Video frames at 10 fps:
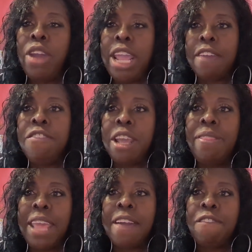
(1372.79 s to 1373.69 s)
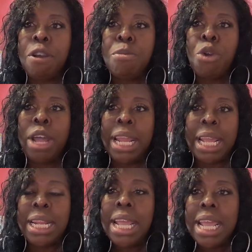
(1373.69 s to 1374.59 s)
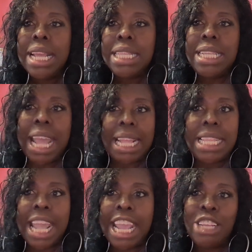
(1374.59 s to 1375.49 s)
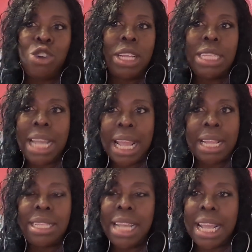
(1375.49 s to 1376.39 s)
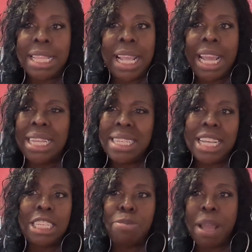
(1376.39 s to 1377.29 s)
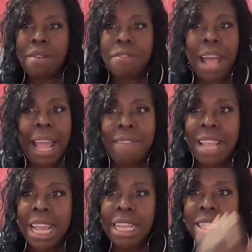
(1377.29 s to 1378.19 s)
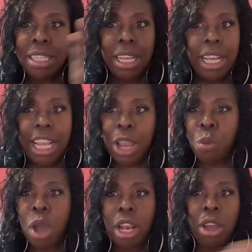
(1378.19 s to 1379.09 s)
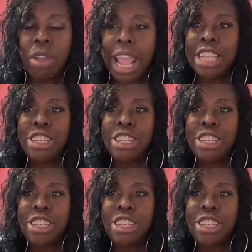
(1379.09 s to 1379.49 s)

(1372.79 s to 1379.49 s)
If you're there for more than 10 days or 10 days, then spend 5 days in one